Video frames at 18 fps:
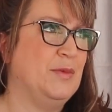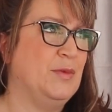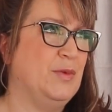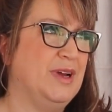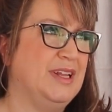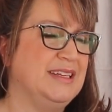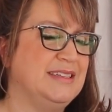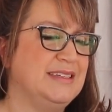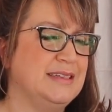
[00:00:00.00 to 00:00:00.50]

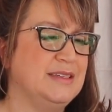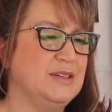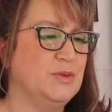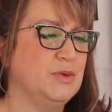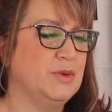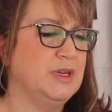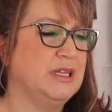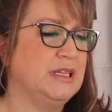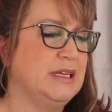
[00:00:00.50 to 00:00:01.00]
Well, it
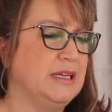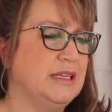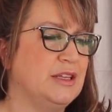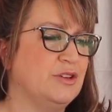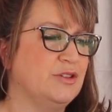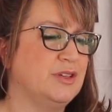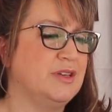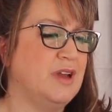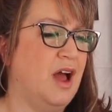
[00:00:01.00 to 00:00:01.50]
doesn't really,
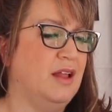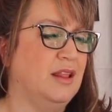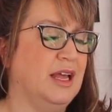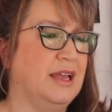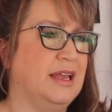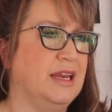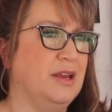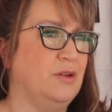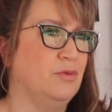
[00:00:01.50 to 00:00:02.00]
there's not
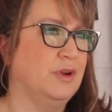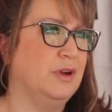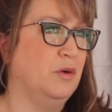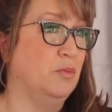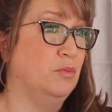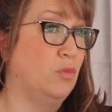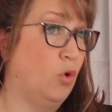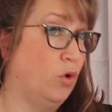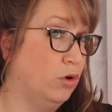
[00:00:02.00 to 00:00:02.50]
like any
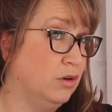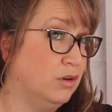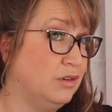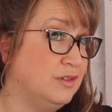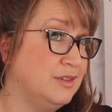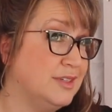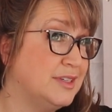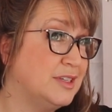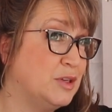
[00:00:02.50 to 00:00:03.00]
real
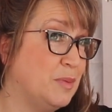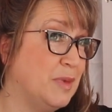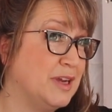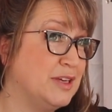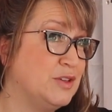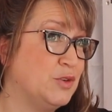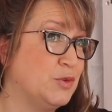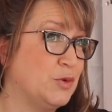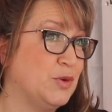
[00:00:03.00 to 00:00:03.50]
morals to
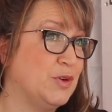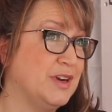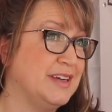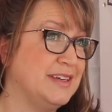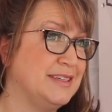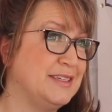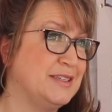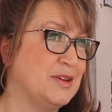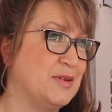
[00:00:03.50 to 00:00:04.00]
my
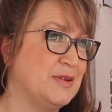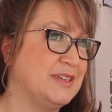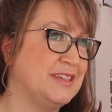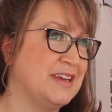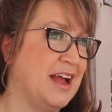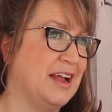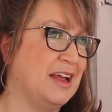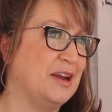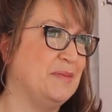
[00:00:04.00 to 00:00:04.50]
stories, so
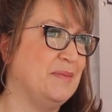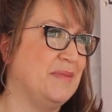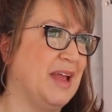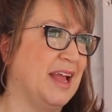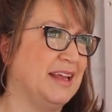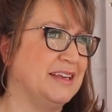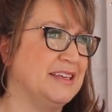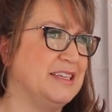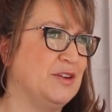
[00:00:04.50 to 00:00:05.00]
it's not going to
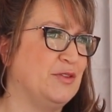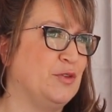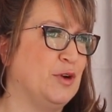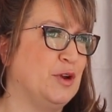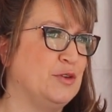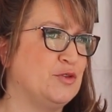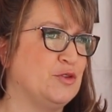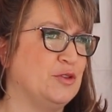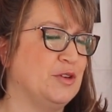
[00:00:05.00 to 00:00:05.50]
make a
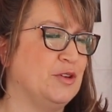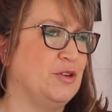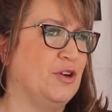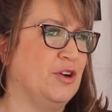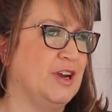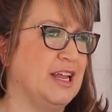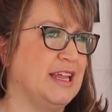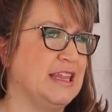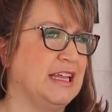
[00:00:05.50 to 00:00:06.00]
difference
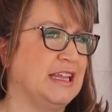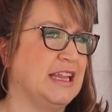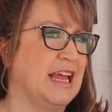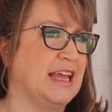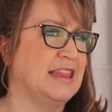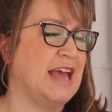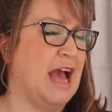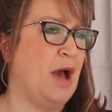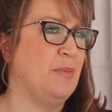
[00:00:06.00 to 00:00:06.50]
or anything
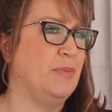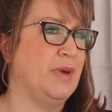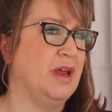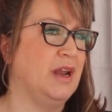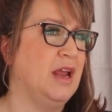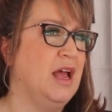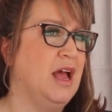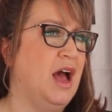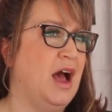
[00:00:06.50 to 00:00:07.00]
like that,
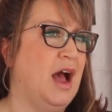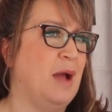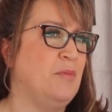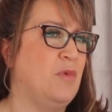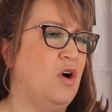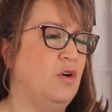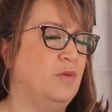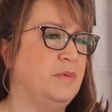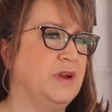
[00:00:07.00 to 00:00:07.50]
but
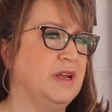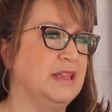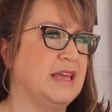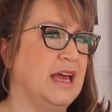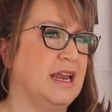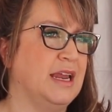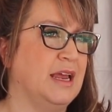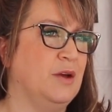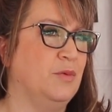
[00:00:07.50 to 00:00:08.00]
I'm hoping
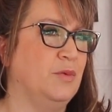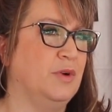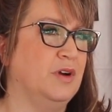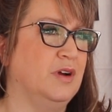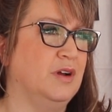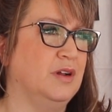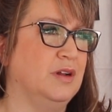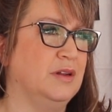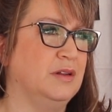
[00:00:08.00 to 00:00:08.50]
that it
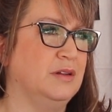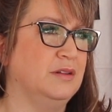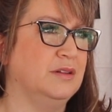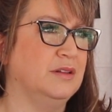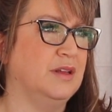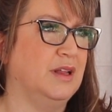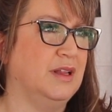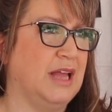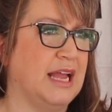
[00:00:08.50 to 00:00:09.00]

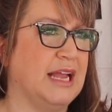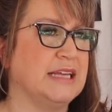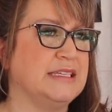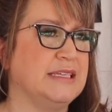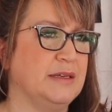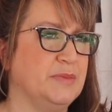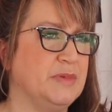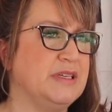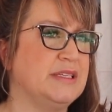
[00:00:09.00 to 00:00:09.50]
will, like I
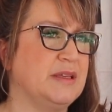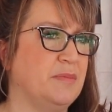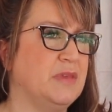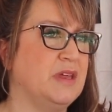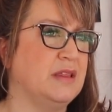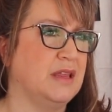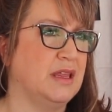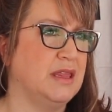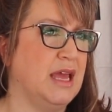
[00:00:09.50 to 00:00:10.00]
said, be
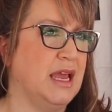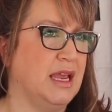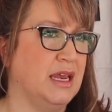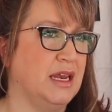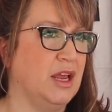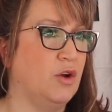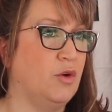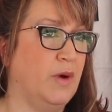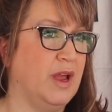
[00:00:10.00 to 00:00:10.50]
something that they
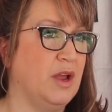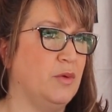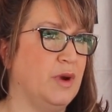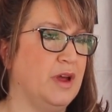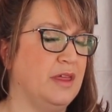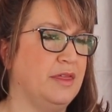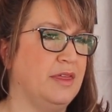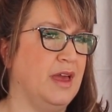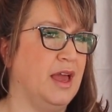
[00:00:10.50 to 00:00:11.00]
can equate
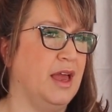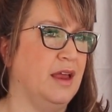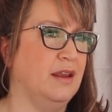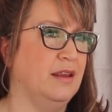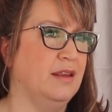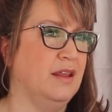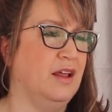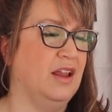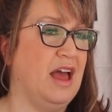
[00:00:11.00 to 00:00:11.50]
with,
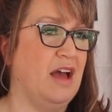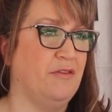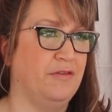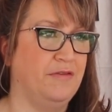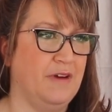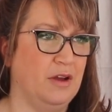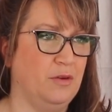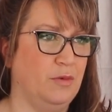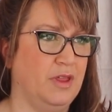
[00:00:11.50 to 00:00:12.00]
and they'll have
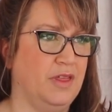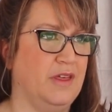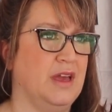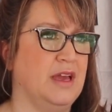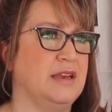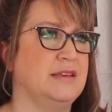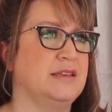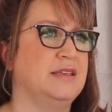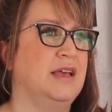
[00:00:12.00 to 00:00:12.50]
fun with
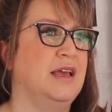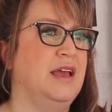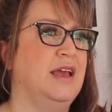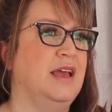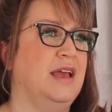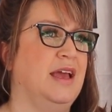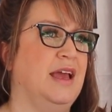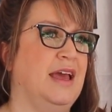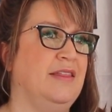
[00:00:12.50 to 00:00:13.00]
it,
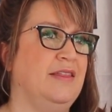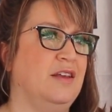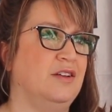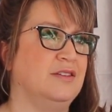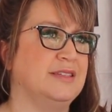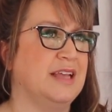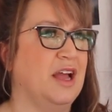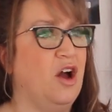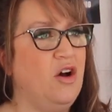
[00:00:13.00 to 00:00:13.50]
and
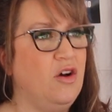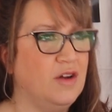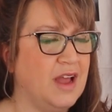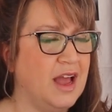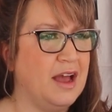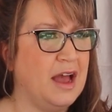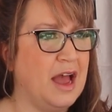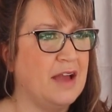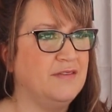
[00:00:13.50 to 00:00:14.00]
they'll say, oh
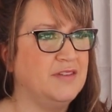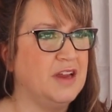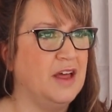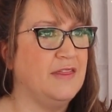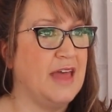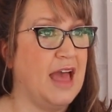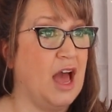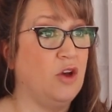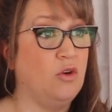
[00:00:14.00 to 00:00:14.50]
yeah, I've
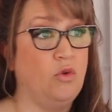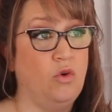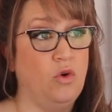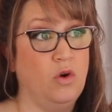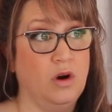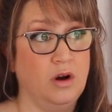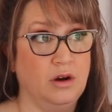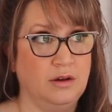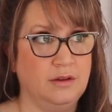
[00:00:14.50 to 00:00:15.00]
done that,
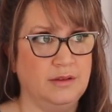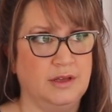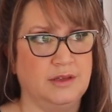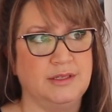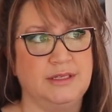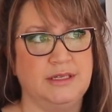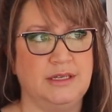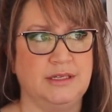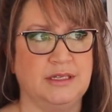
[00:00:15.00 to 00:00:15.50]
or
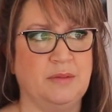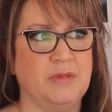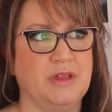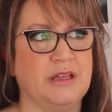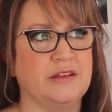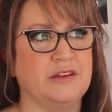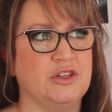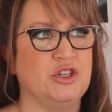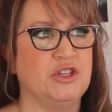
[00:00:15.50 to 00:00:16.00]
they'll see
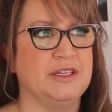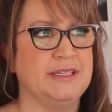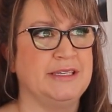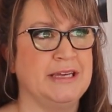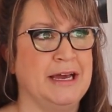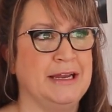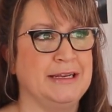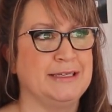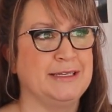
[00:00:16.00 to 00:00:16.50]
something that
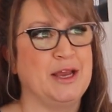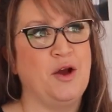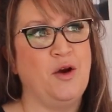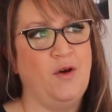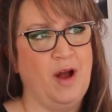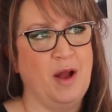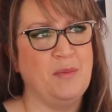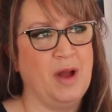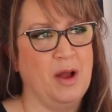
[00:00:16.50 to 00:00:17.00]
she's done and say,
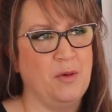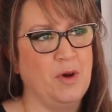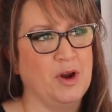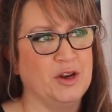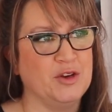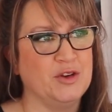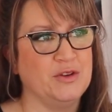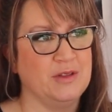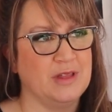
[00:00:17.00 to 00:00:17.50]
oh, I might
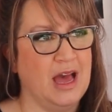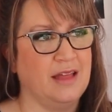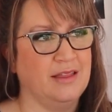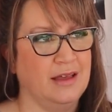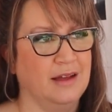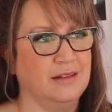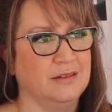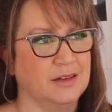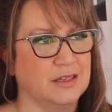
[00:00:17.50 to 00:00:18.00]
want to do
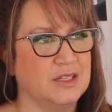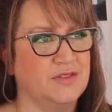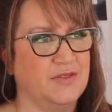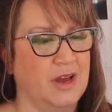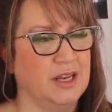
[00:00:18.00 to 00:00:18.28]
that, that looks